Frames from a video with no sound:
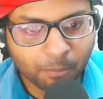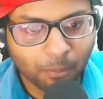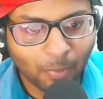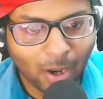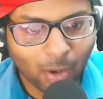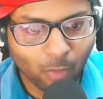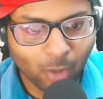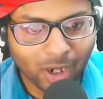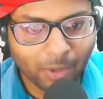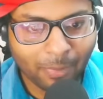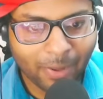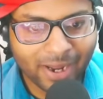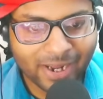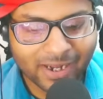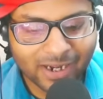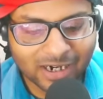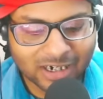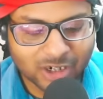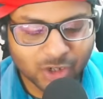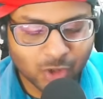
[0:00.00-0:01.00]
power by
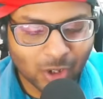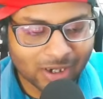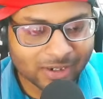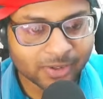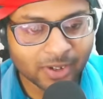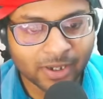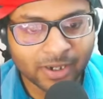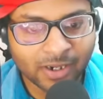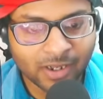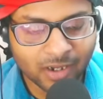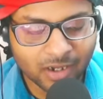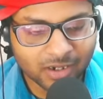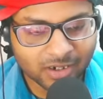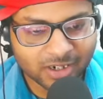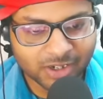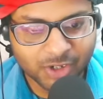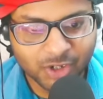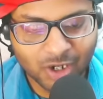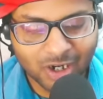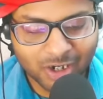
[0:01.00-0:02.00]
construction,
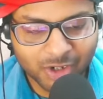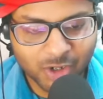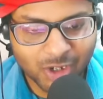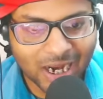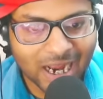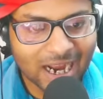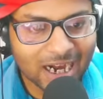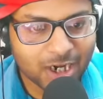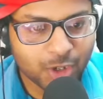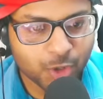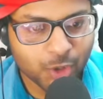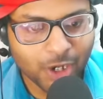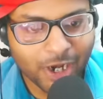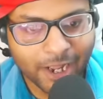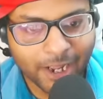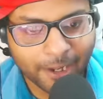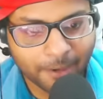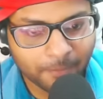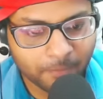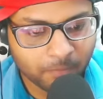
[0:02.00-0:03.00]
research, and
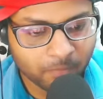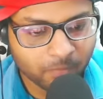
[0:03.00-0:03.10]
training.